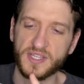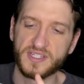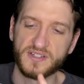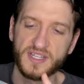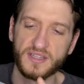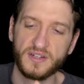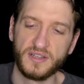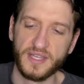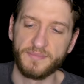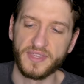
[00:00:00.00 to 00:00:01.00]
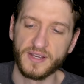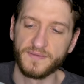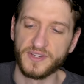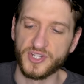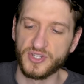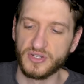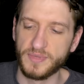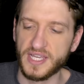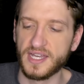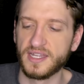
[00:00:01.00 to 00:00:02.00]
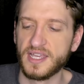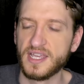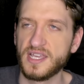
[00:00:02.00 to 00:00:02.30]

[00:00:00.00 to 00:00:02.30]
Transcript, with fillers: because there's that little lip there for your shoe to be on.